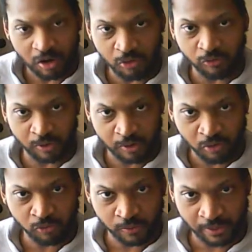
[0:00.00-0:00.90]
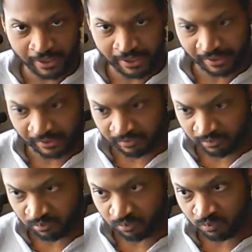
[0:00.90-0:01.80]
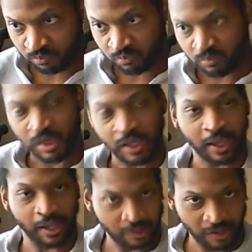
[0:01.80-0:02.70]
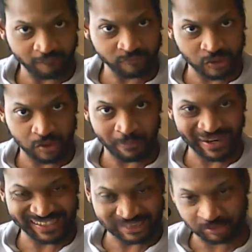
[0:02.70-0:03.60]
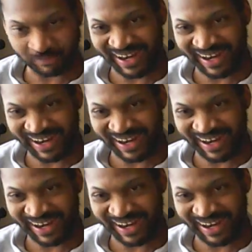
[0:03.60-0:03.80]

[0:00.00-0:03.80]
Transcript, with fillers: over and over again, and life is going to pass